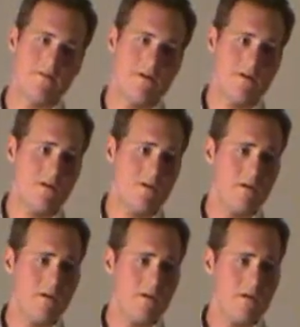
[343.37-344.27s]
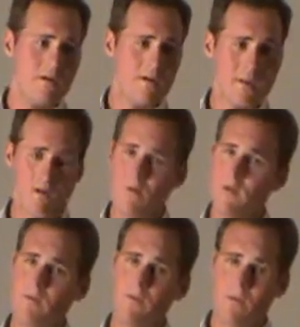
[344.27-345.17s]

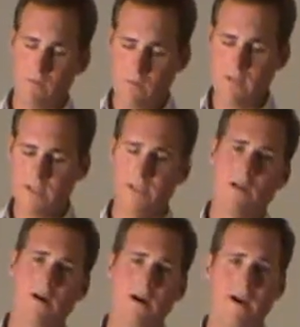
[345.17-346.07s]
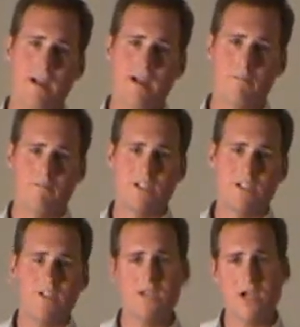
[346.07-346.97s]
we really need a
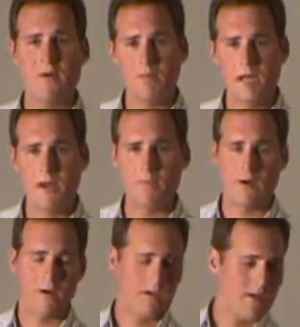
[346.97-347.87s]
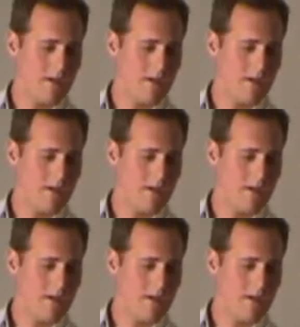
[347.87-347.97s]
machine shop library